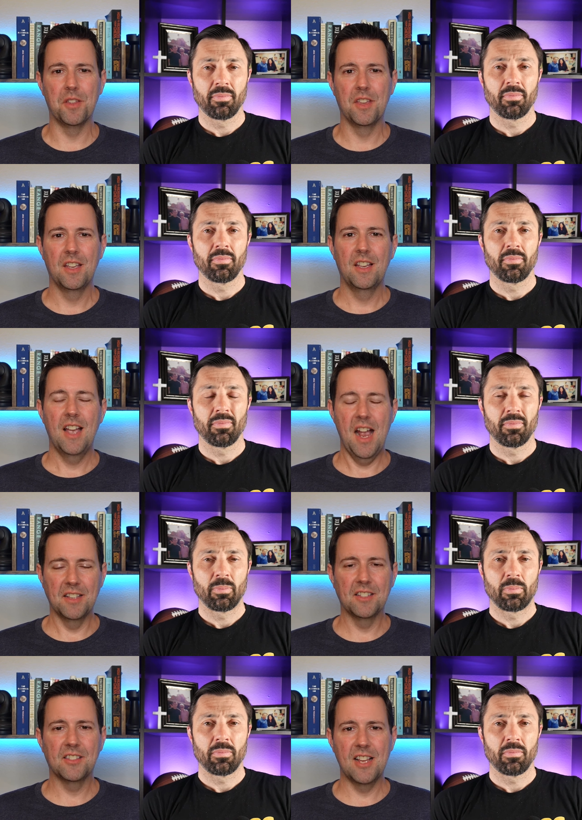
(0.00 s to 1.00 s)
Speaker 1: with. As
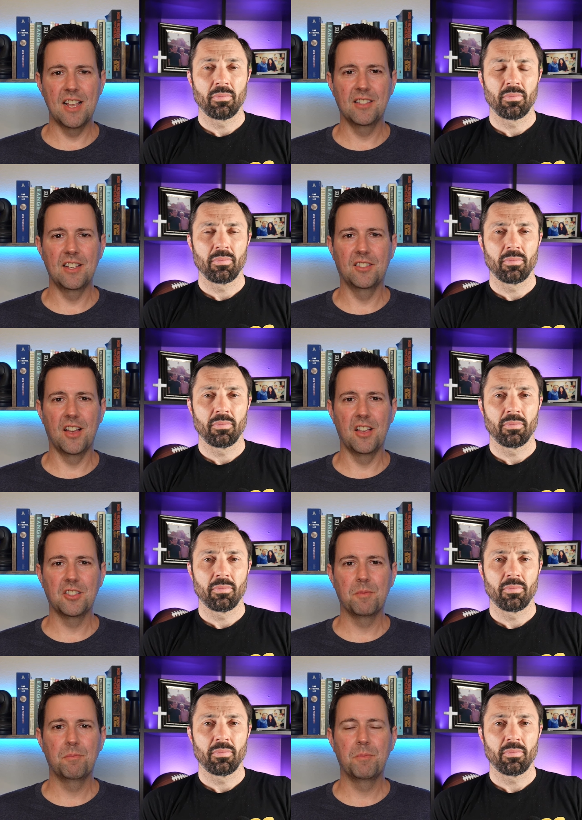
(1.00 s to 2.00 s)
it stands, he
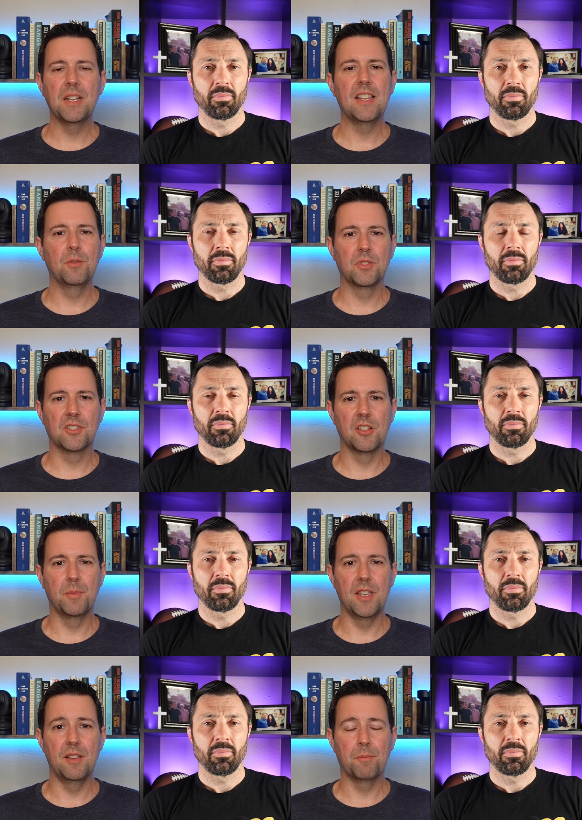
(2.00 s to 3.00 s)
does, but he will still
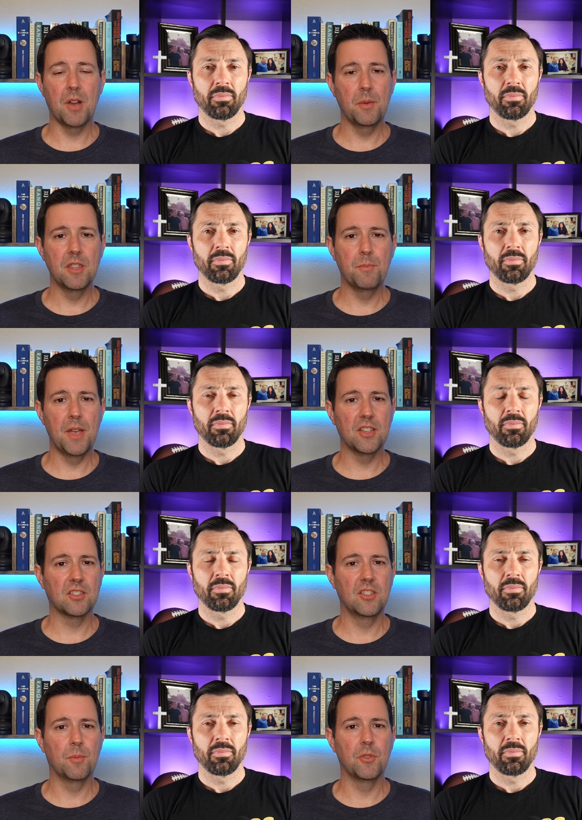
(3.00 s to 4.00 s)
be probably the best
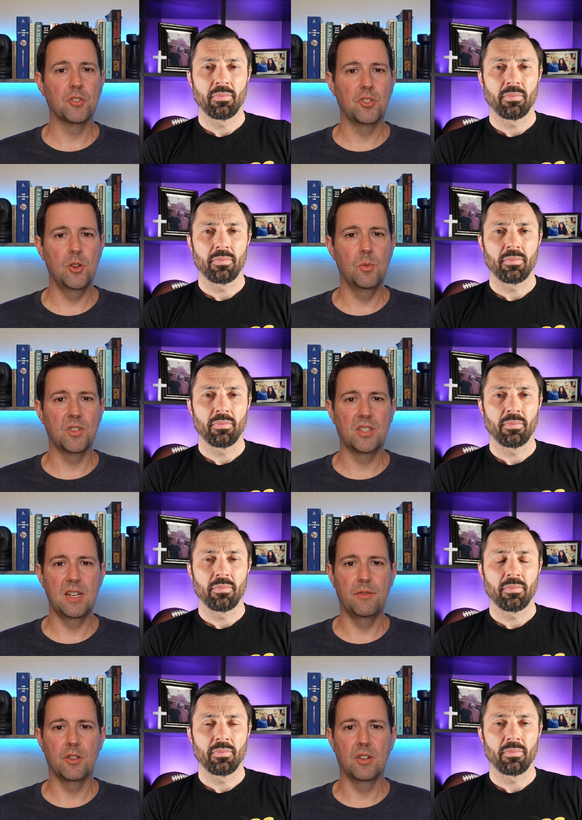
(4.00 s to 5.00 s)
number two
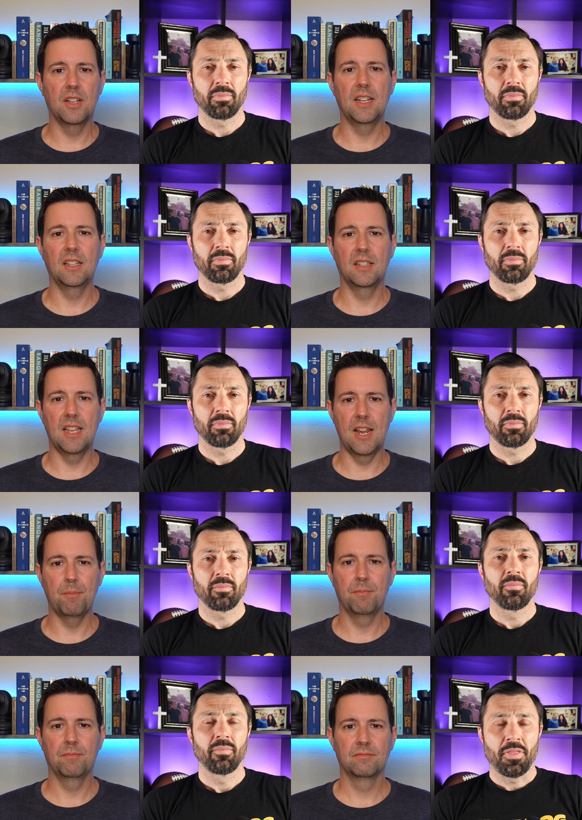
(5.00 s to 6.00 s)
receiver in the game
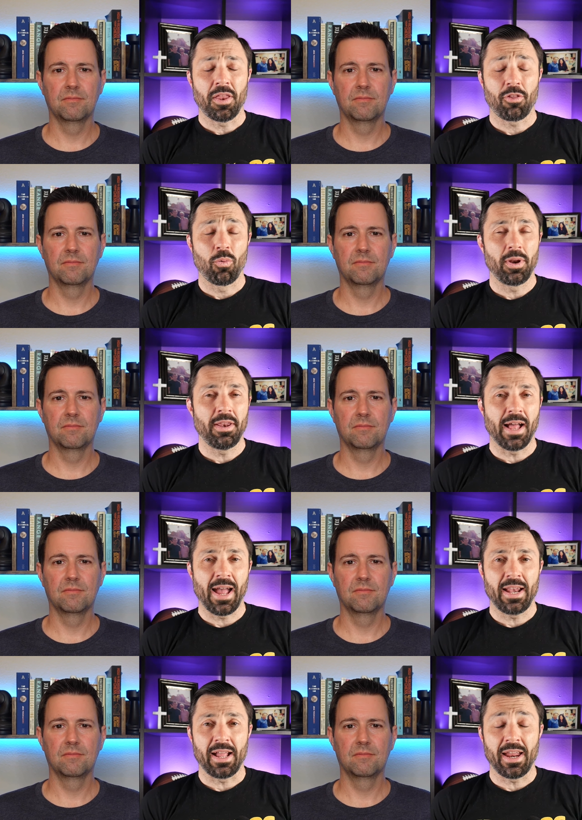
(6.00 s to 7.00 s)
Speaker 2: then at
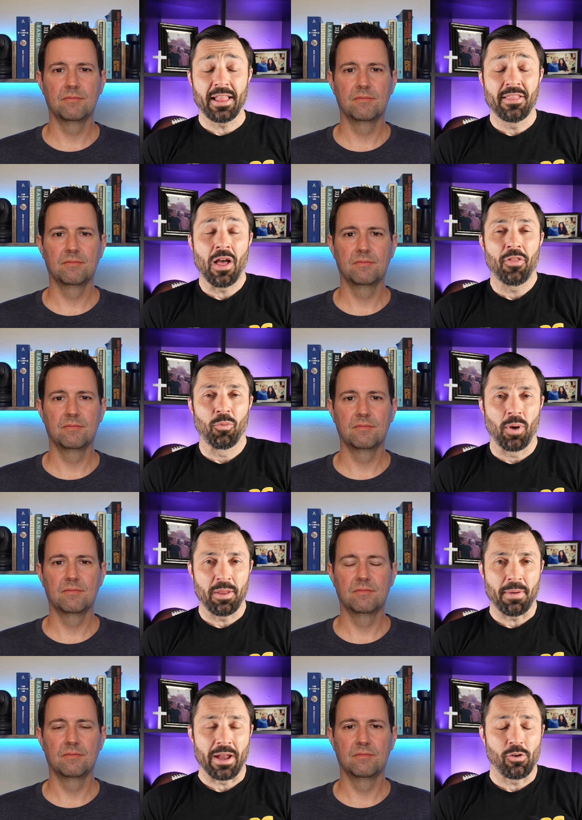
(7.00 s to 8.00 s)
29, I got another running
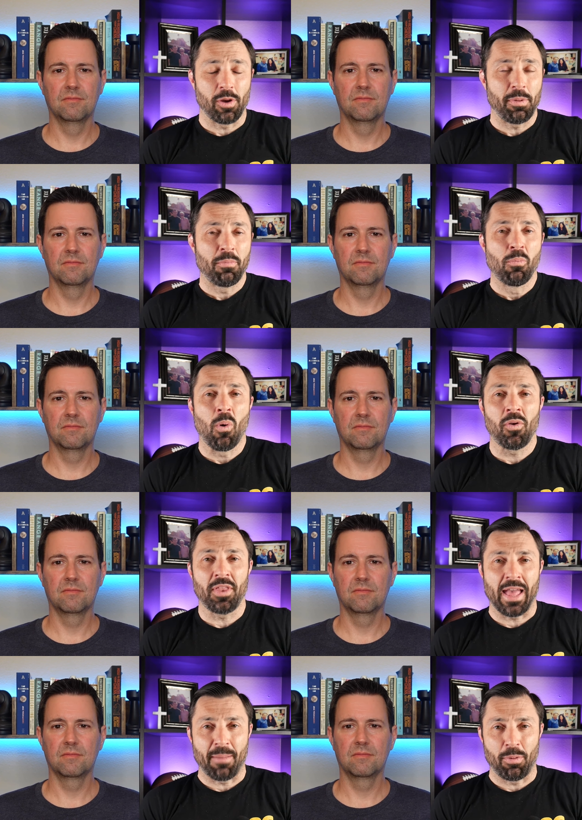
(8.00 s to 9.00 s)
back who I'd be more than
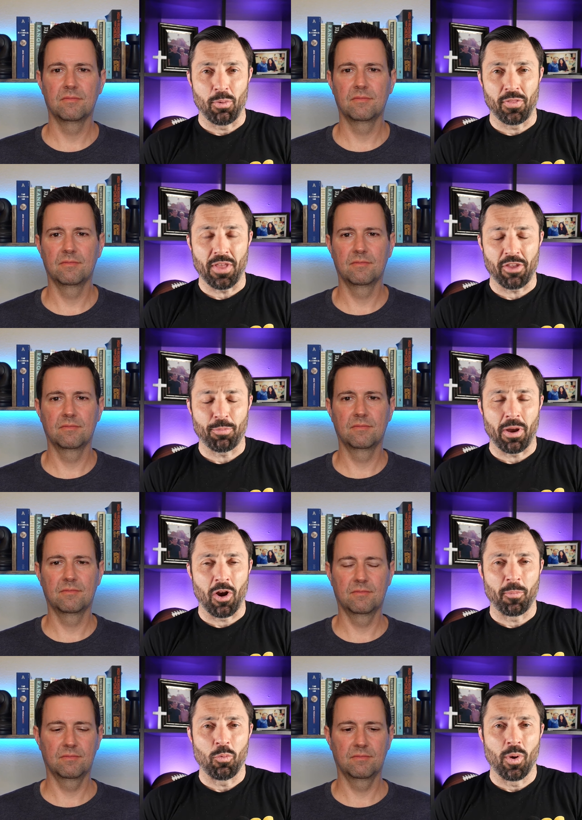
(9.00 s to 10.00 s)
happy with as my
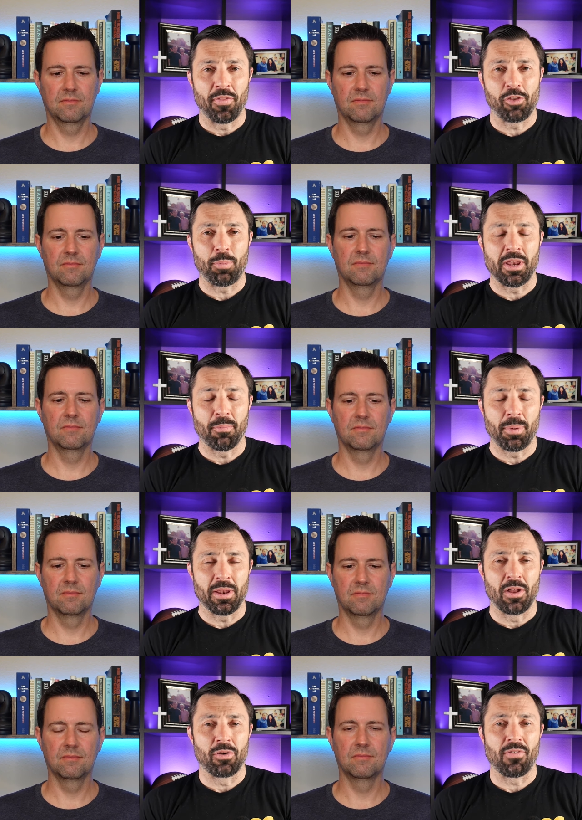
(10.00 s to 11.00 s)
RB1 that's being a bit
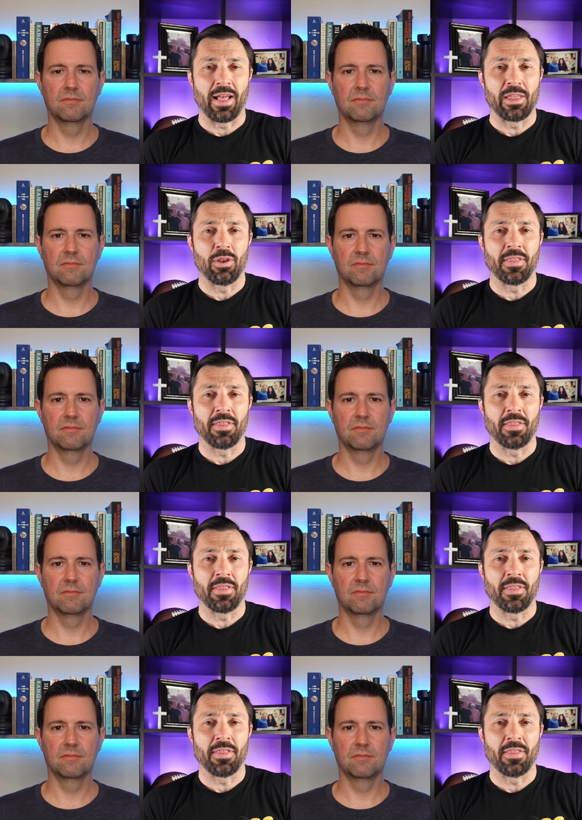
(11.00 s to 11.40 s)
undervalued,